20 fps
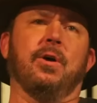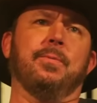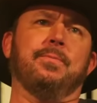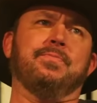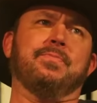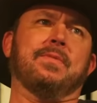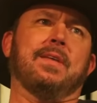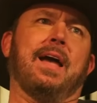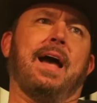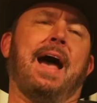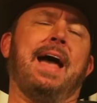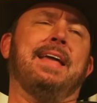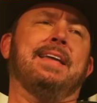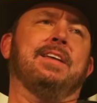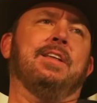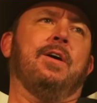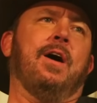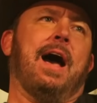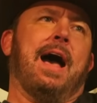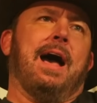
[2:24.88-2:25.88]
Yeah.
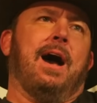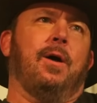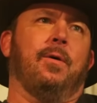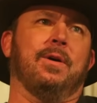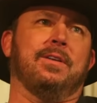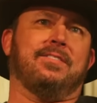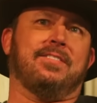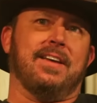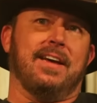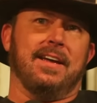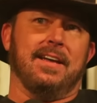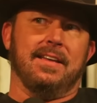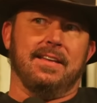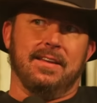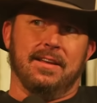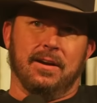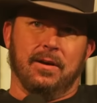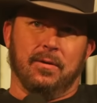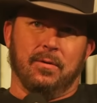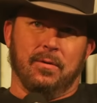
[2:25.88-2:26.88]
I always say,
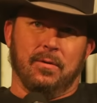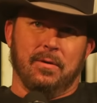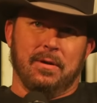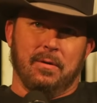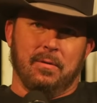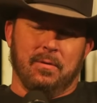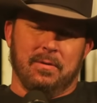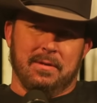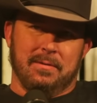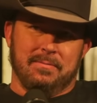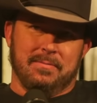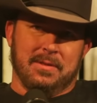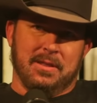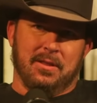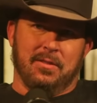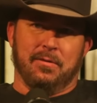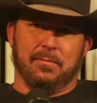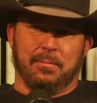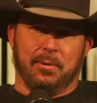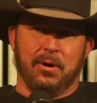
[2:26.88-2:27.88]

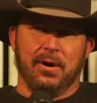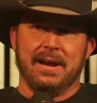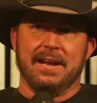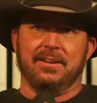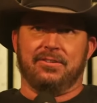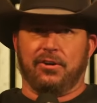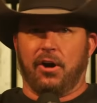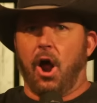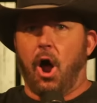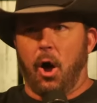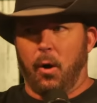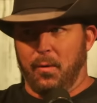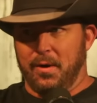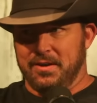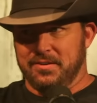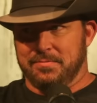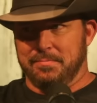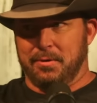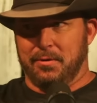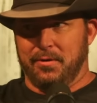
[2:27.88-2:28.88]
the Marines are
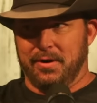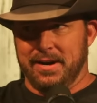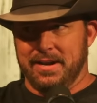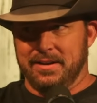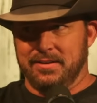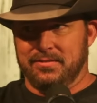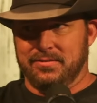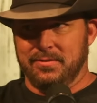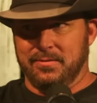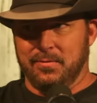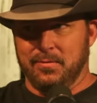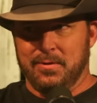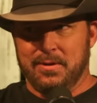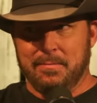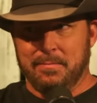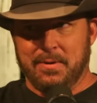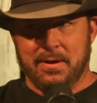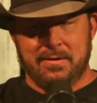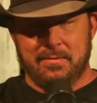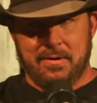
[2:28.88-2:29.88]
always Marines.
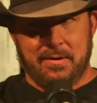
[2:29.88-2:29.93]
But